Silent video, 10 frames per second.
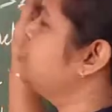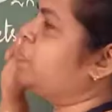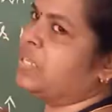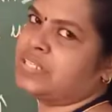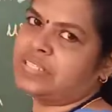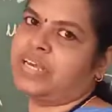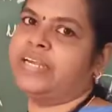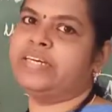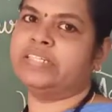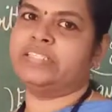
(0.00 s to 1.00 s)
plus
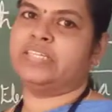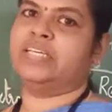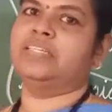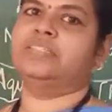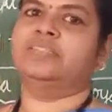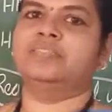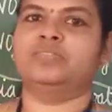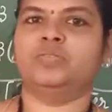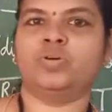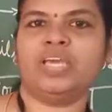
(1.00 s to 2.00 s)
hydrogen.
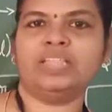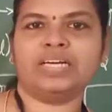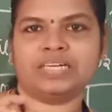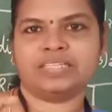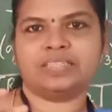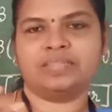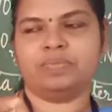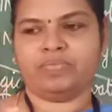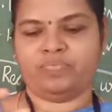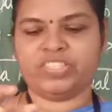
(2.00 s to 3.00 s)
Okay,
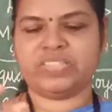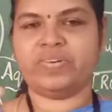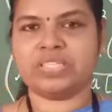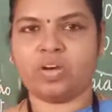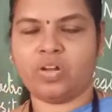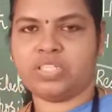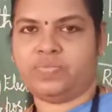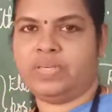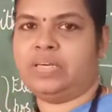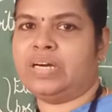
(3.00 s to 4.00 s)
whichever salt
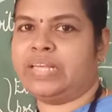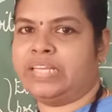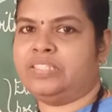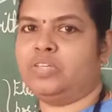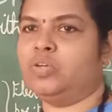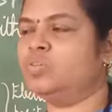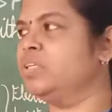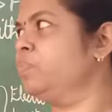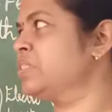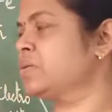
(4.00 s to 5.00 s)
we are getting now
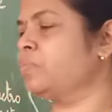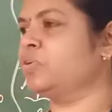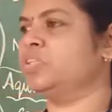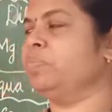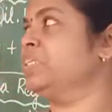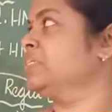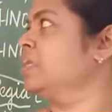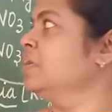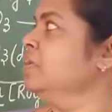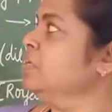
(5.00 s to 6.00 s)
depends upon the metal.
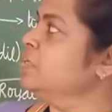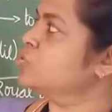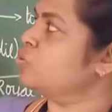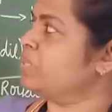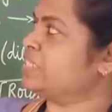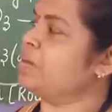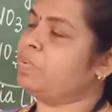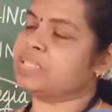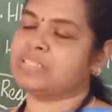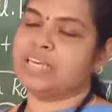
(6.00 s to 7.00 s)
So metal
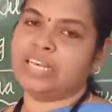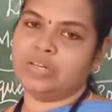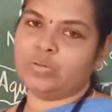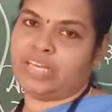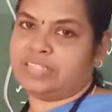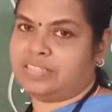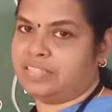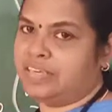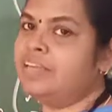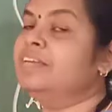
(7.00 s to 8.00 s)
plus dilute
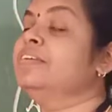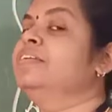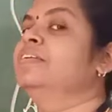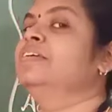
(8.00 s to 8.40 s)
acid